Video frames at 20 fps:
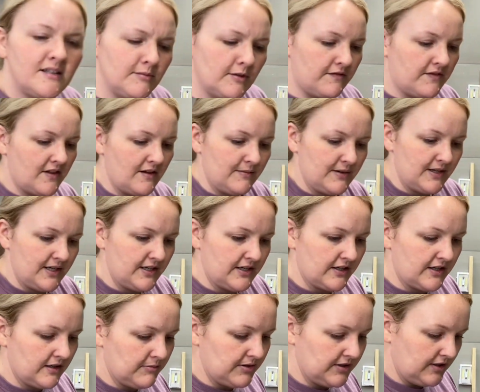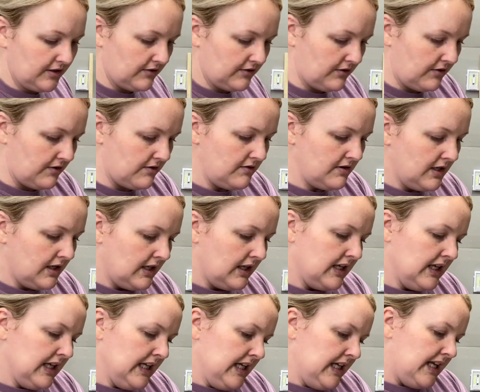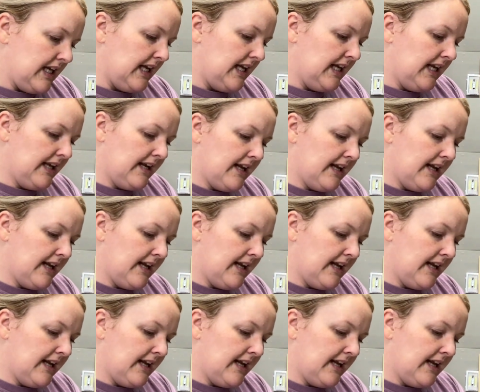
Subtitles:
of them in here, but not all. And